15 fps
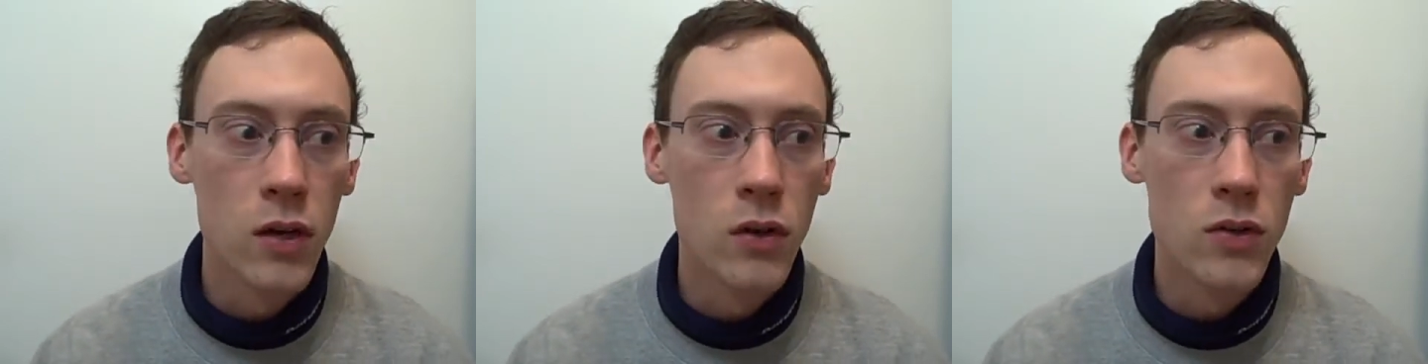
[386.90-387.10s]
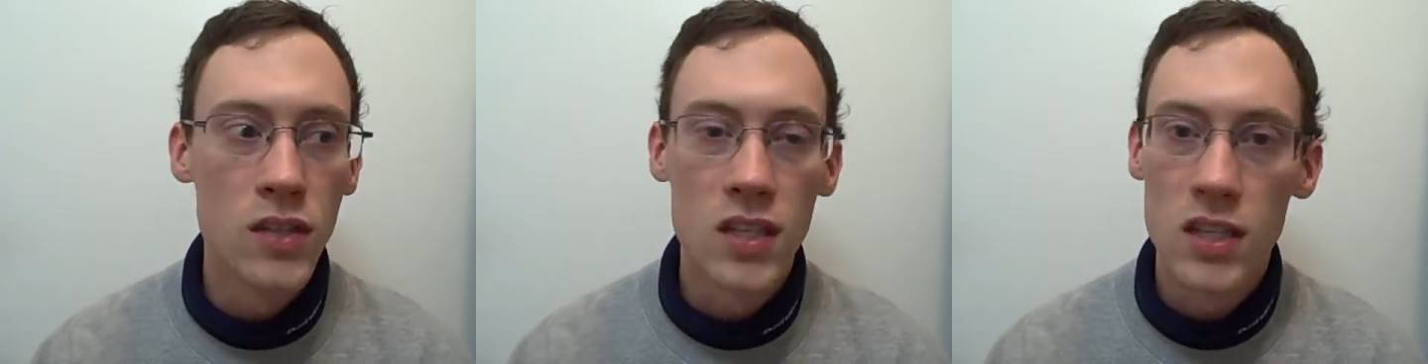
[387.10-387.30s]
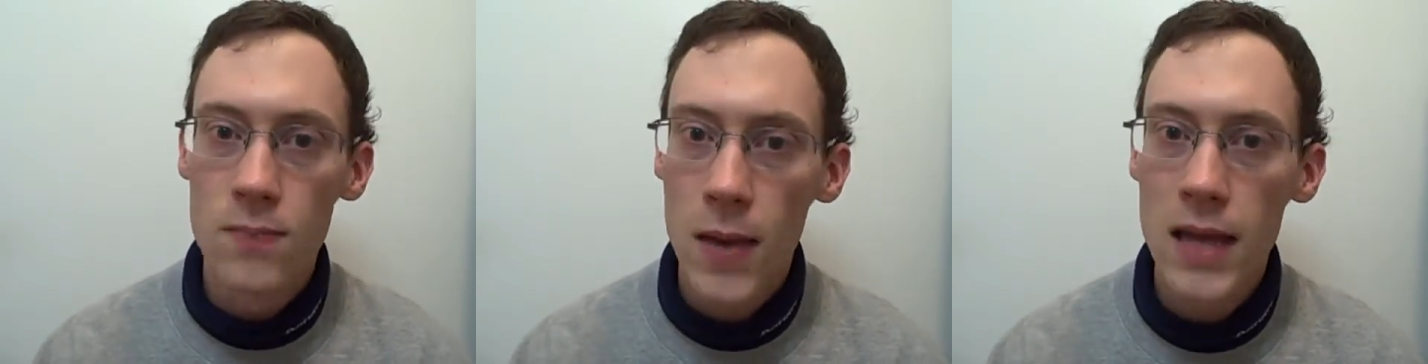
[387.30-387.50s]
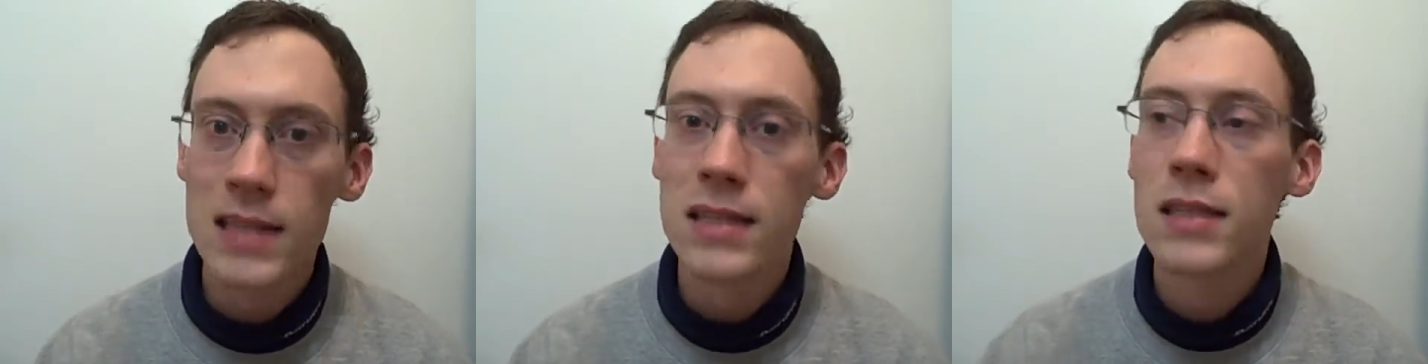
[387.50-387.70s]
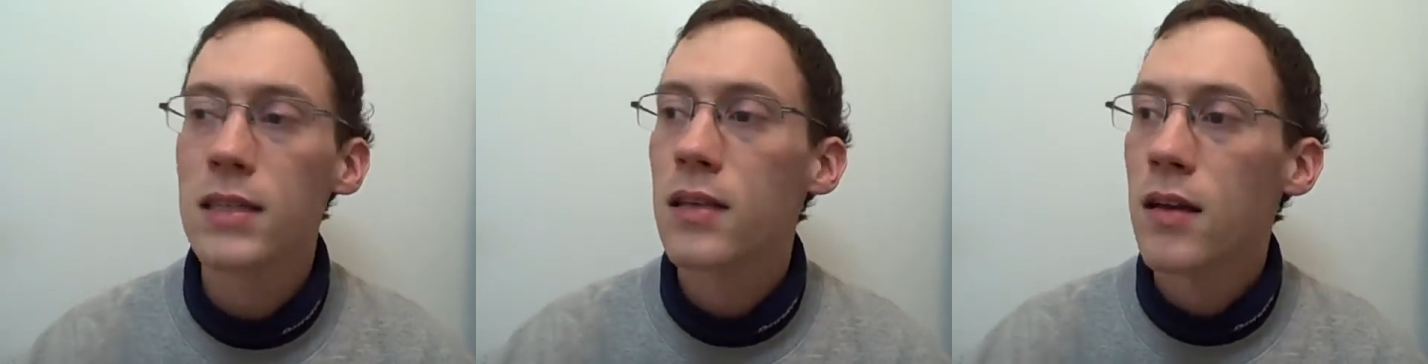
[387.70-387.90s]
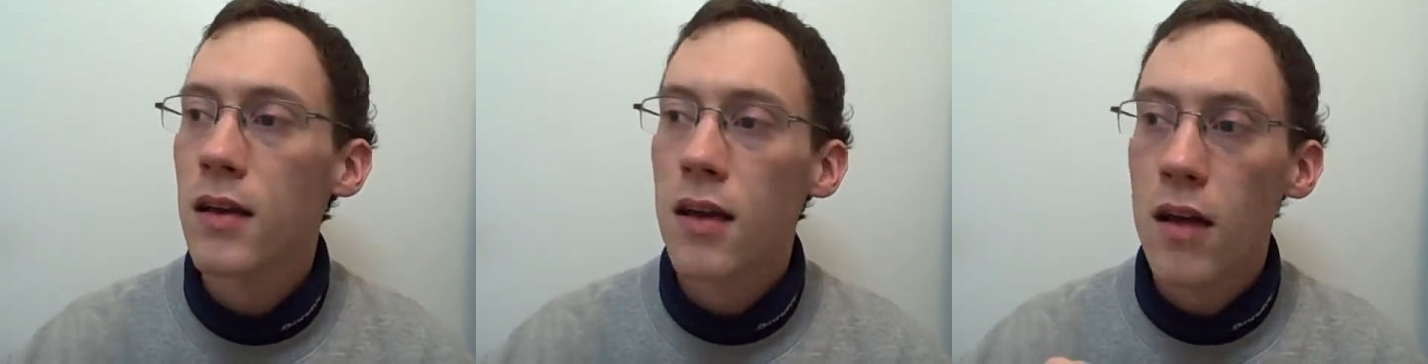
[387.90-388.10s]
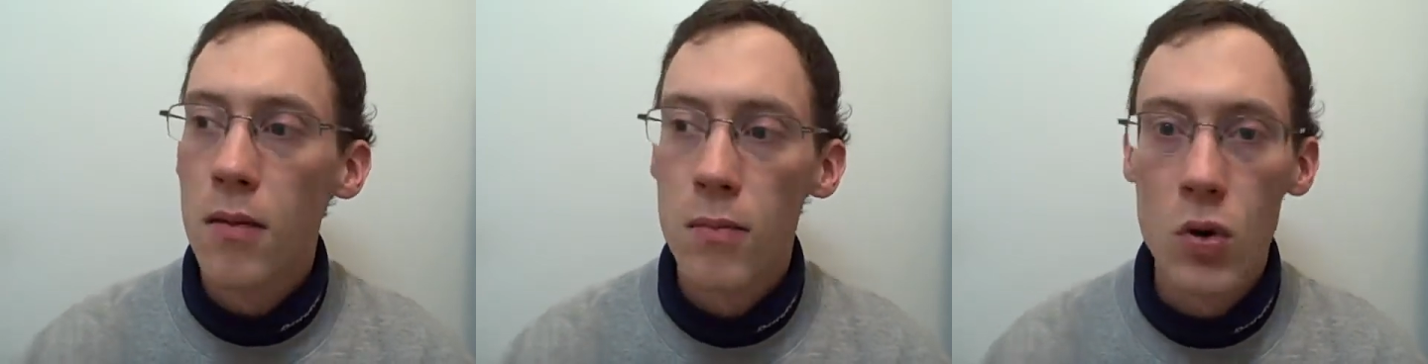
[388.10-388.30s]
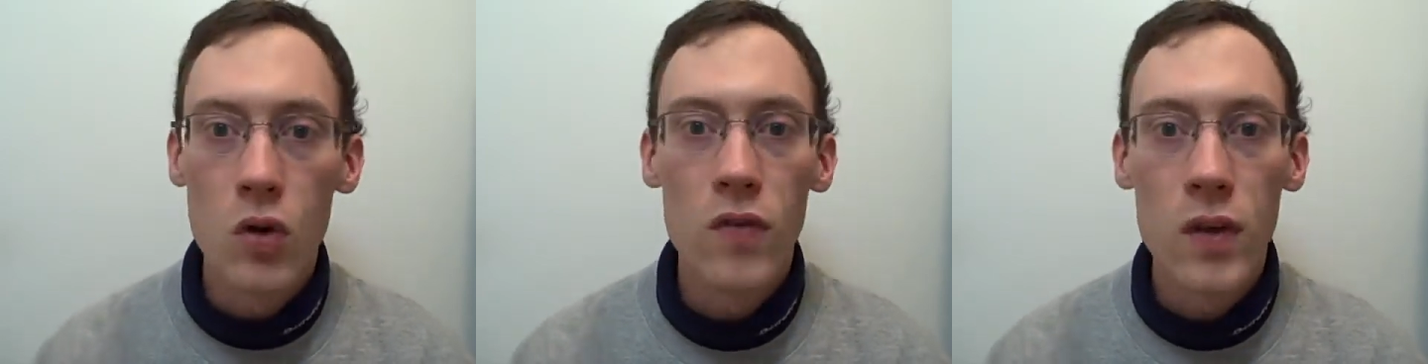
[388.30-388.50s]
suspense
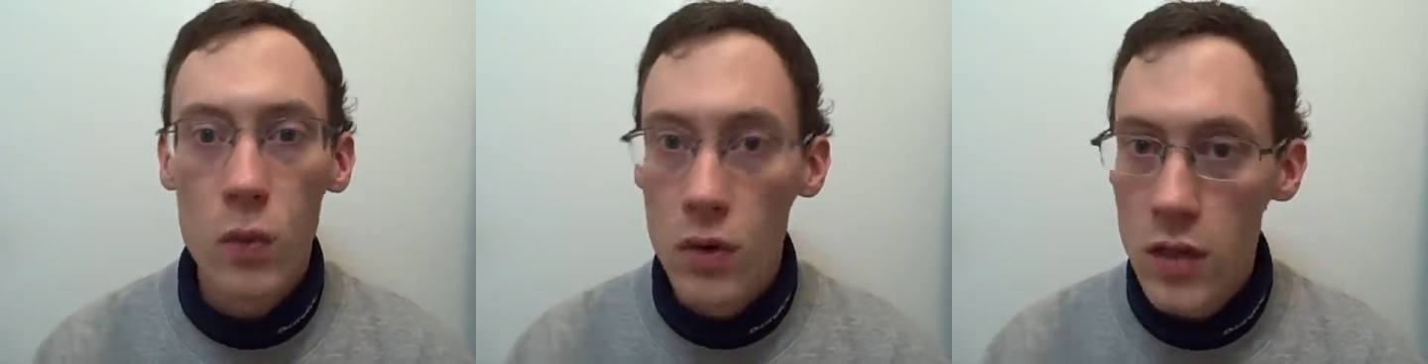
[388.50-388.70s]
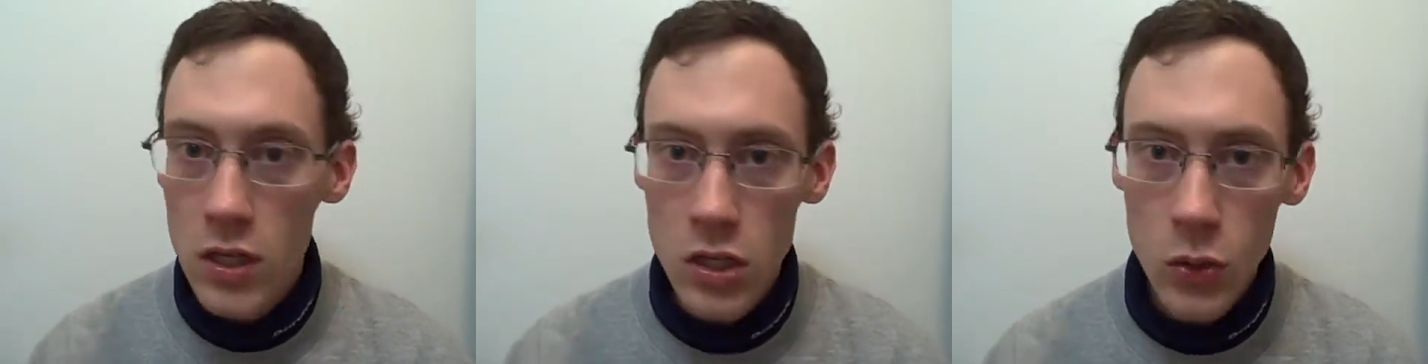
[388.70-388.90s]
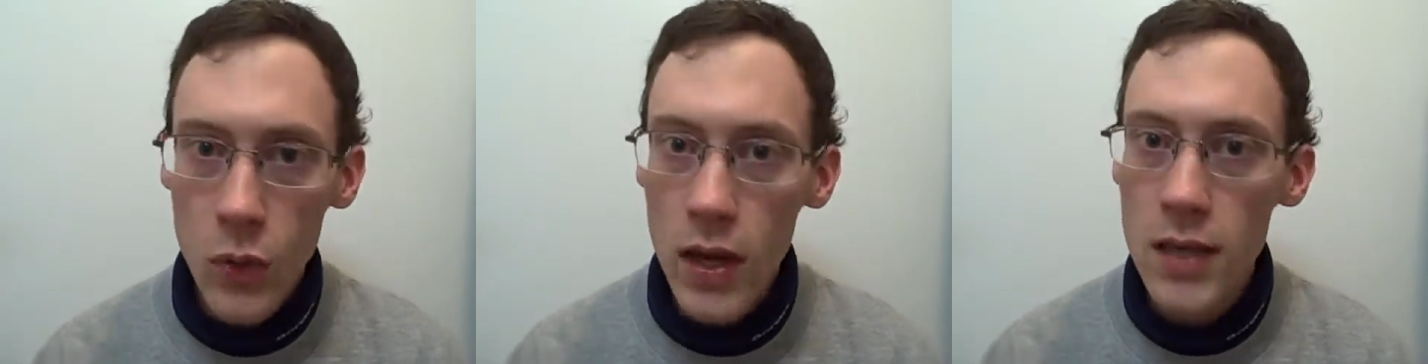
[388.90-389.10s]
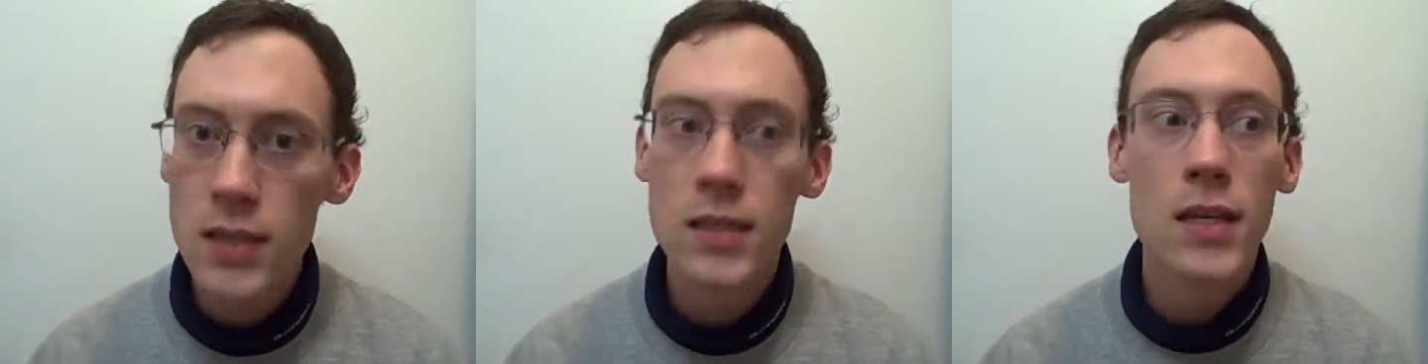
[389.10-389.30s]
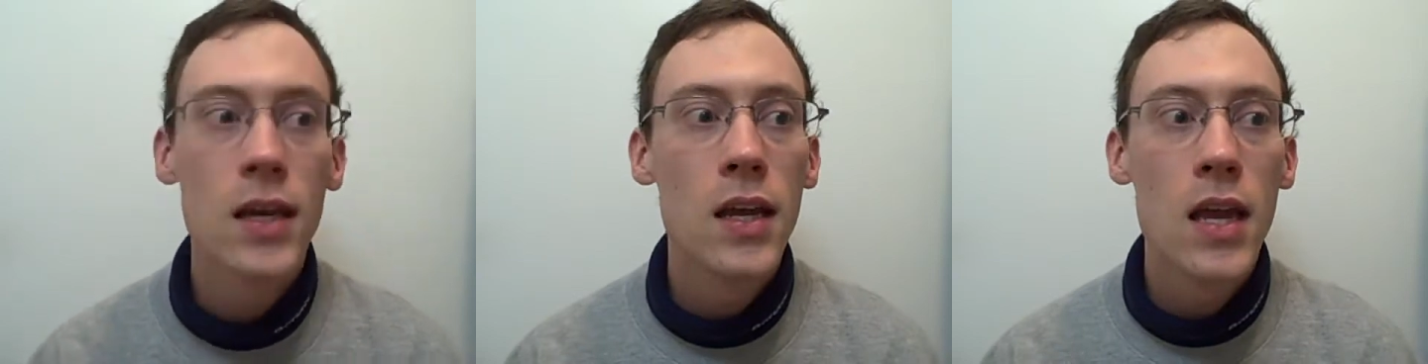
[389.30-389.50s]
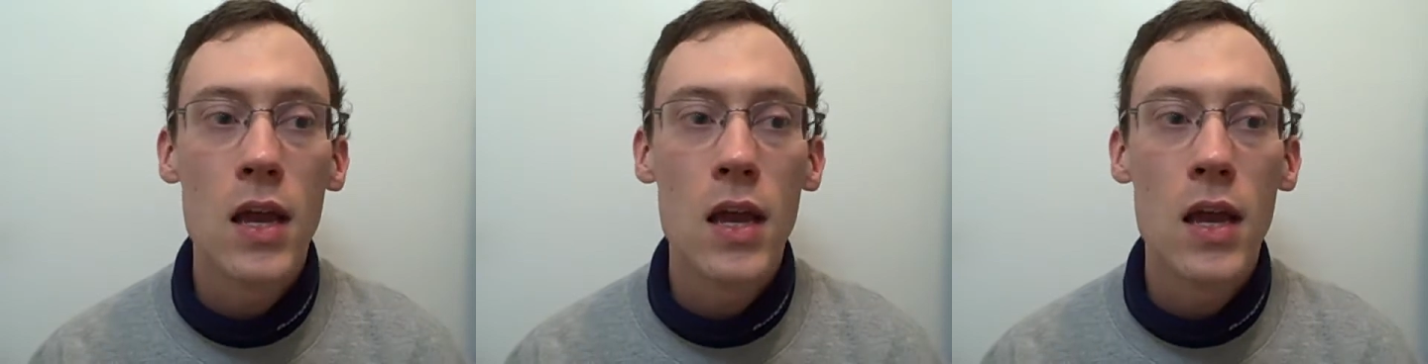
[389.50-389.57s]
movie with a twist,